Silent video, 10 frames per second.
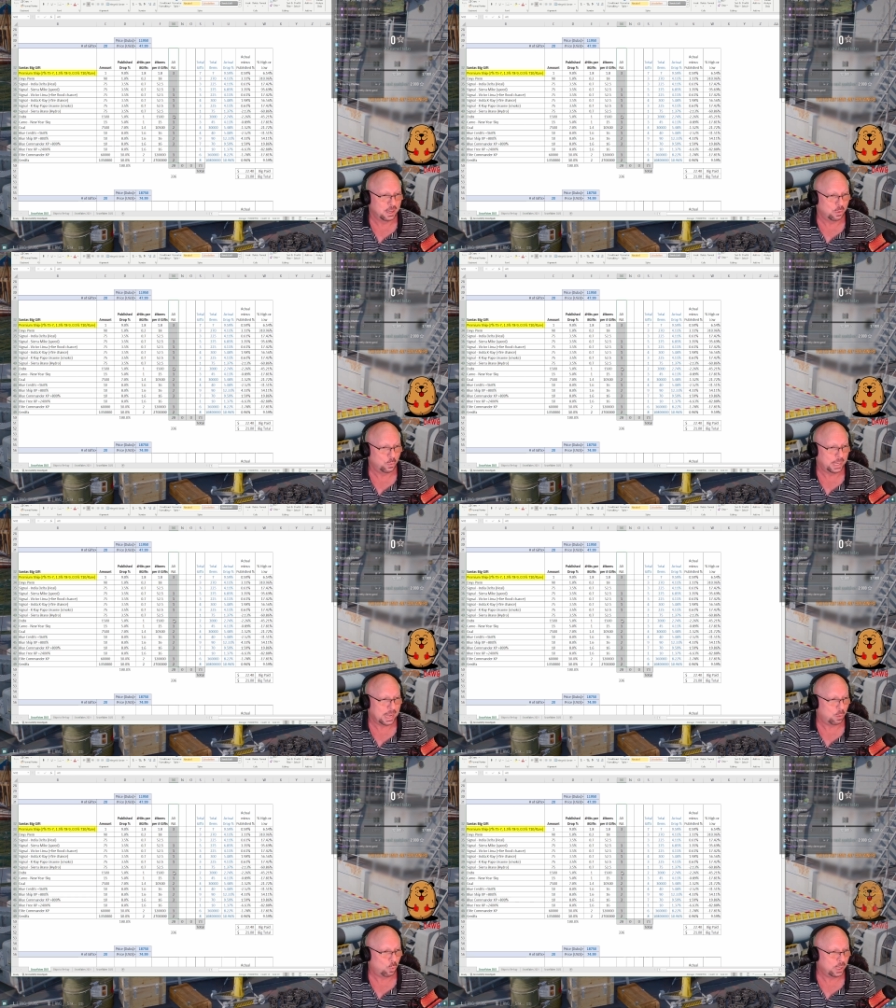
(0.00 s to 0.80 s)
We
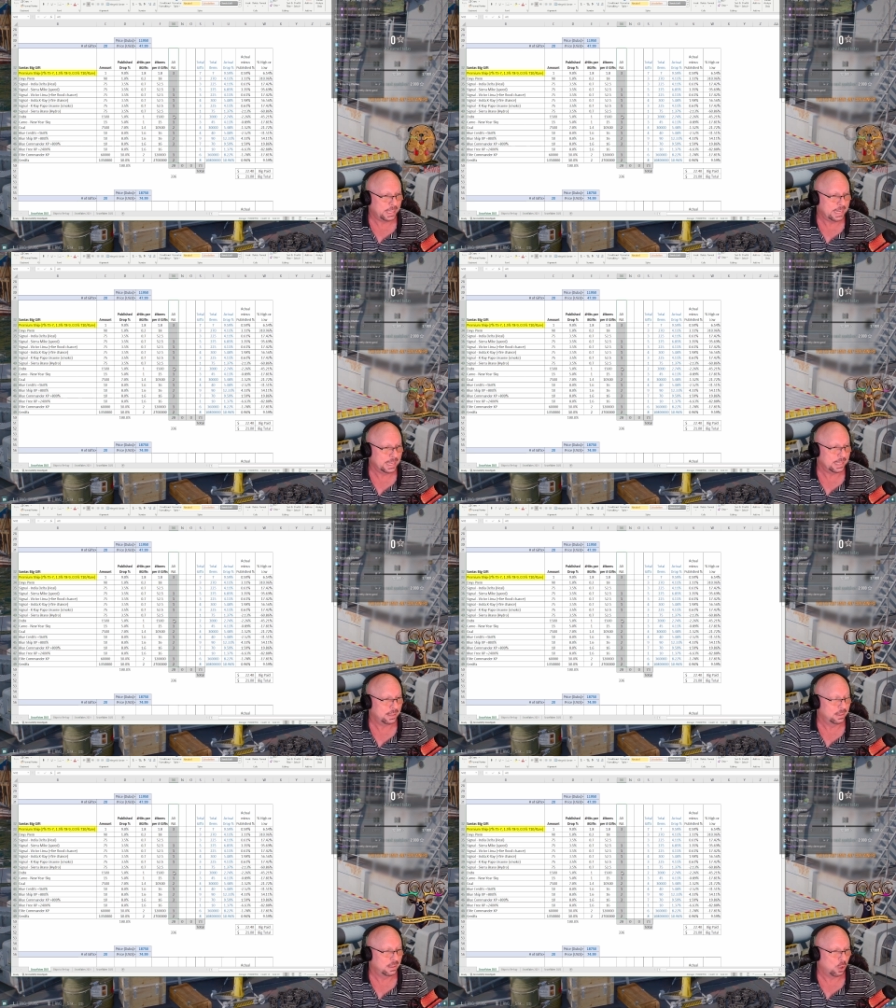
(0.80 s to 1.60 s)
got 1 hit
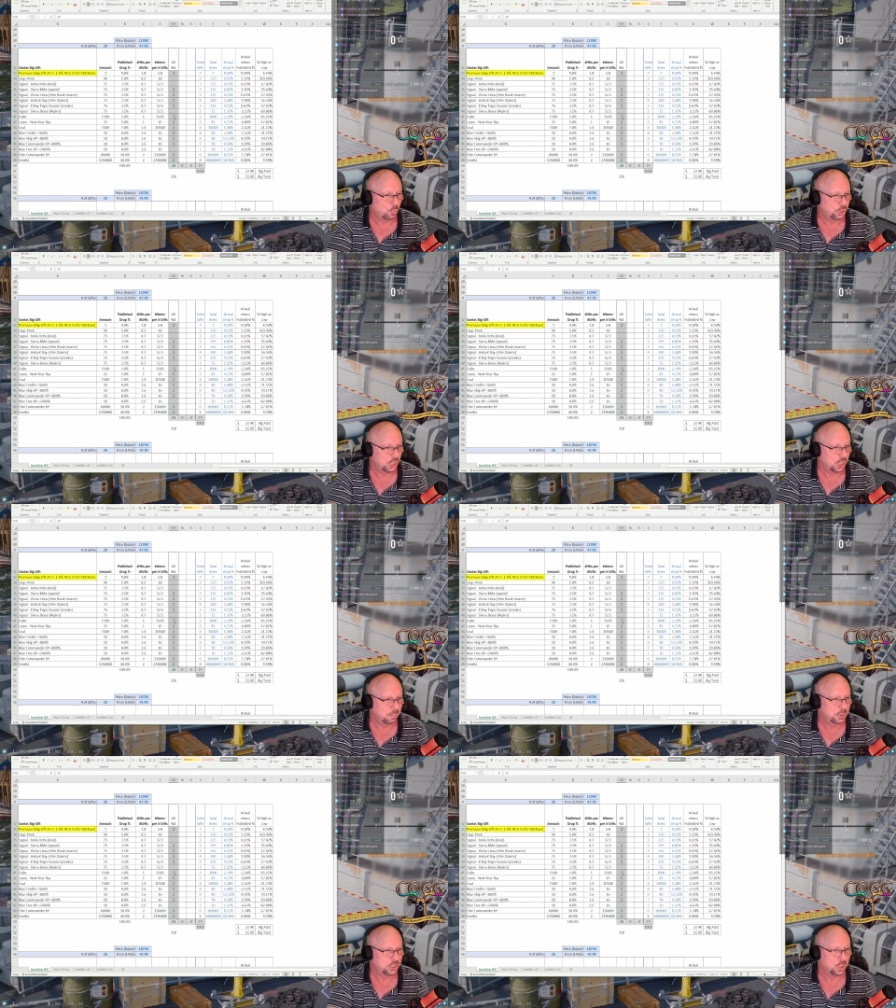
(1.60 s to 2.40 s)
on
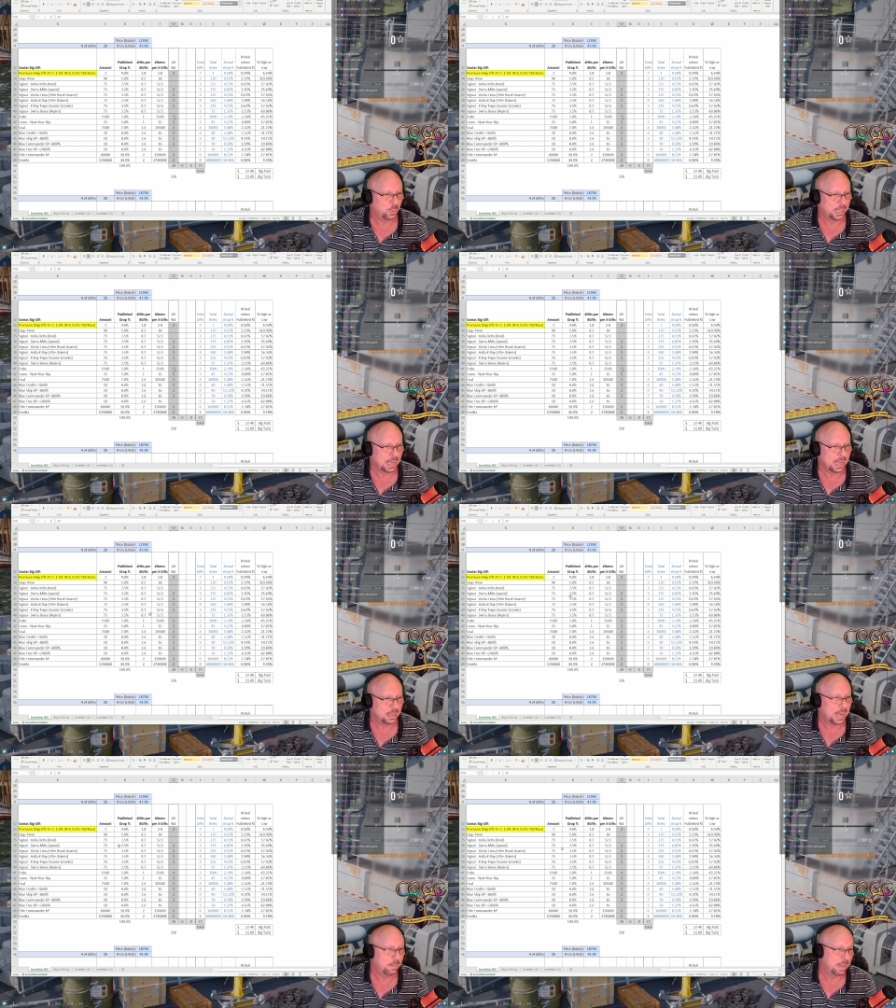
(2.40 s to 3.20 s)
dubs, so we got,
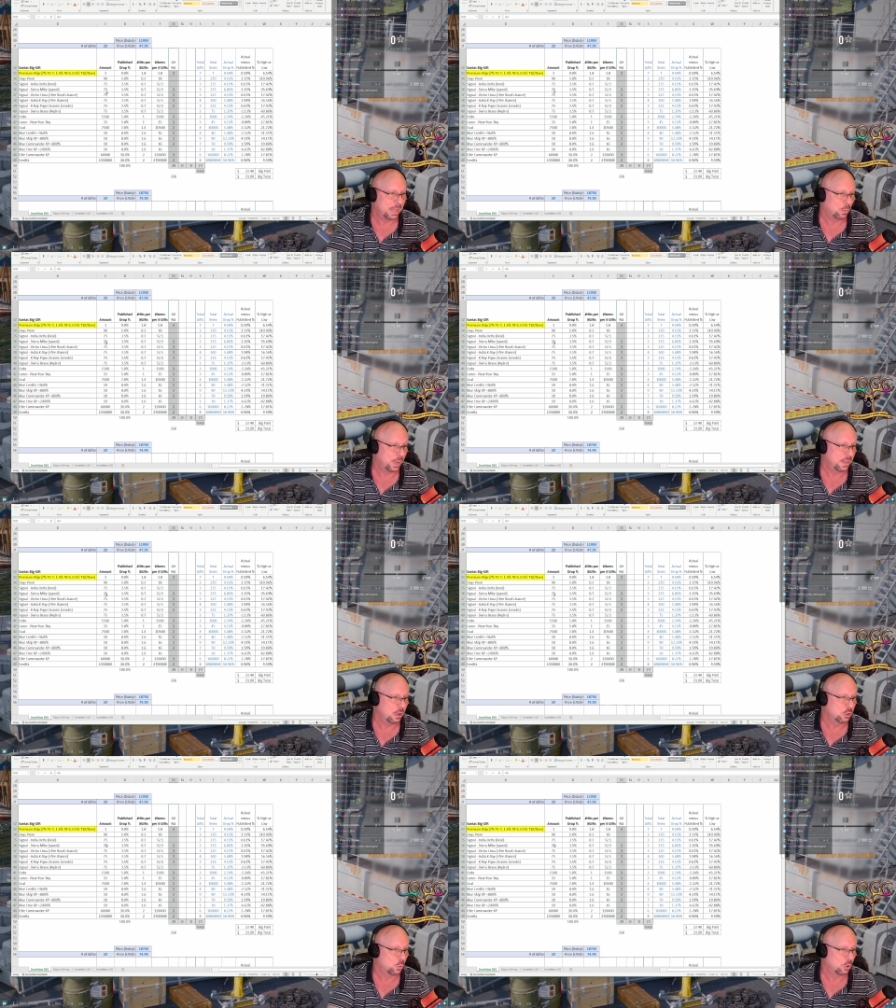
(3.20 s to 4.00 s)
and by the way,
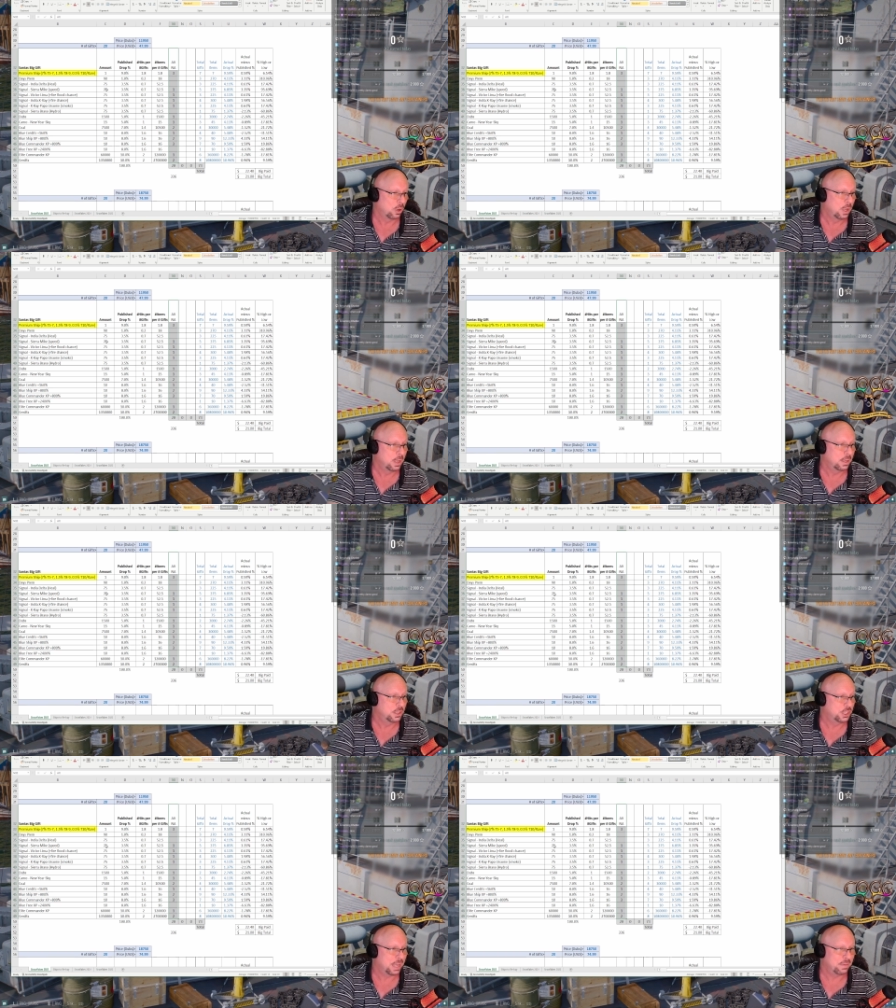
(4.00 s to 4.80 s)
those were
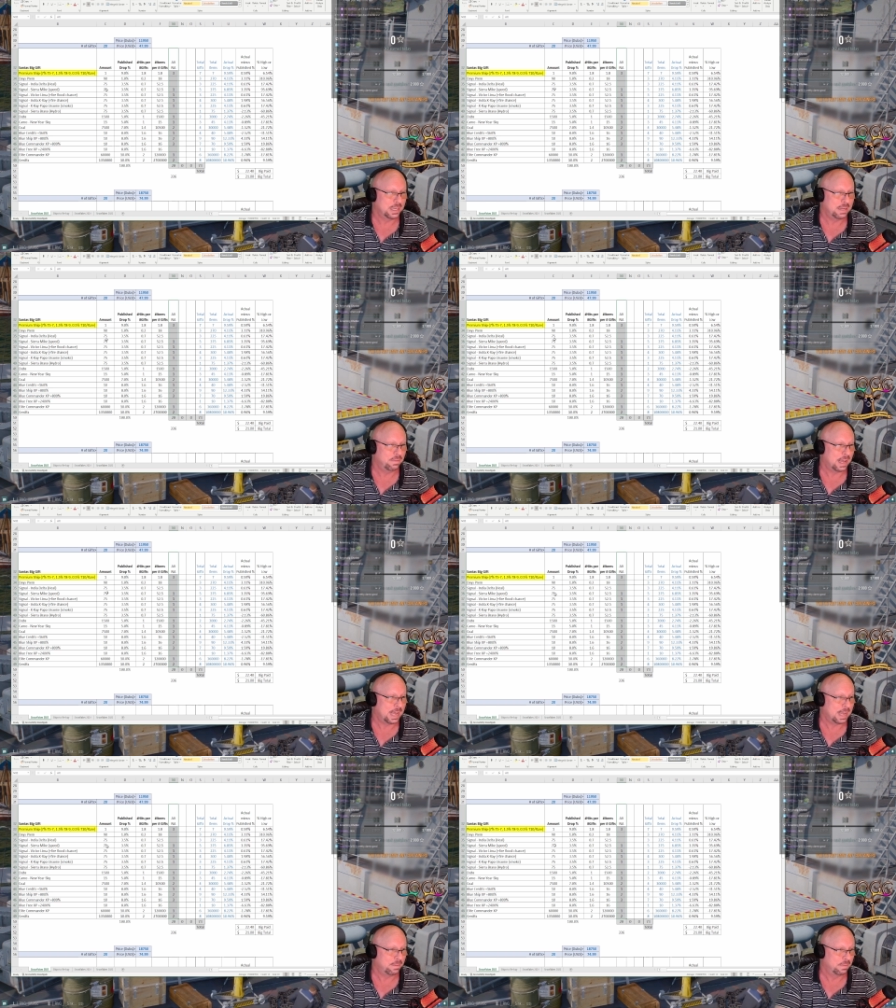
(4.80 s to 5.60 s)

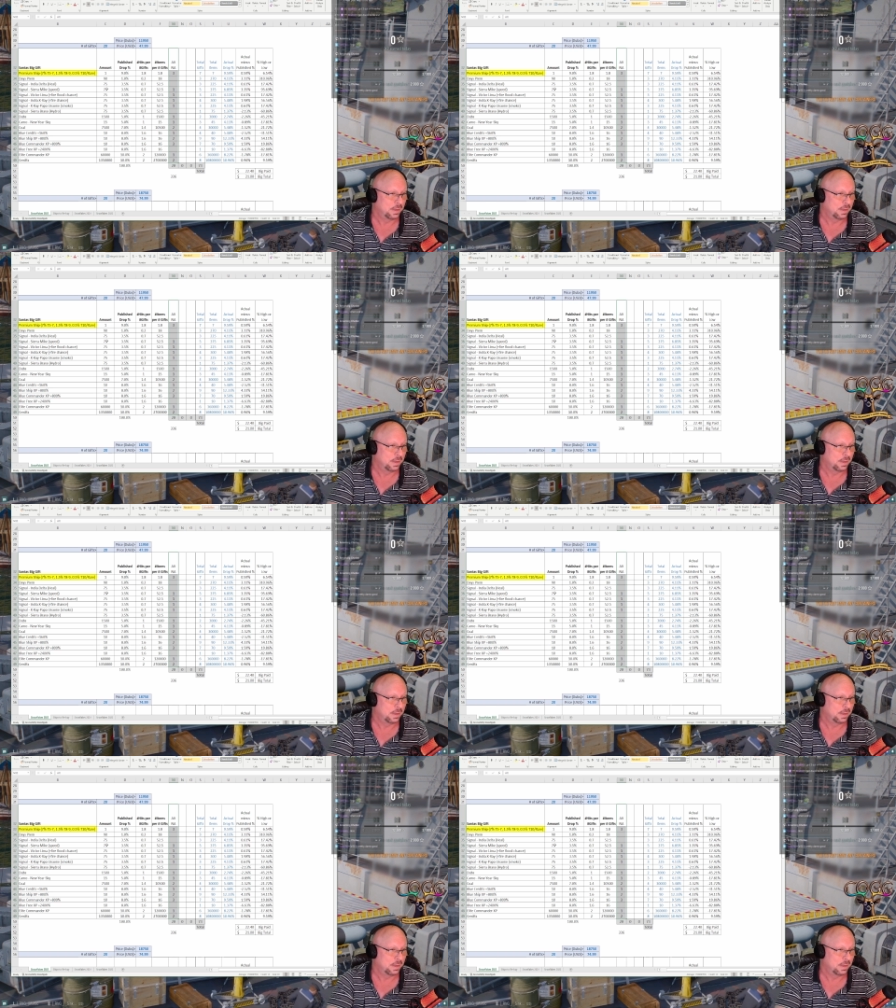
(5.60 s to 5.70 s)
75